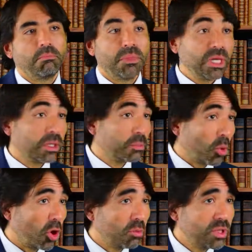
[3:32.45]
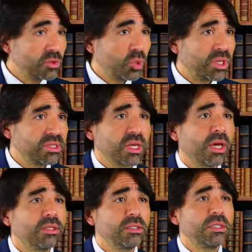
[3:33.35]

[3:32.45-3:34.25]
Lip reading: medical appointments with assigned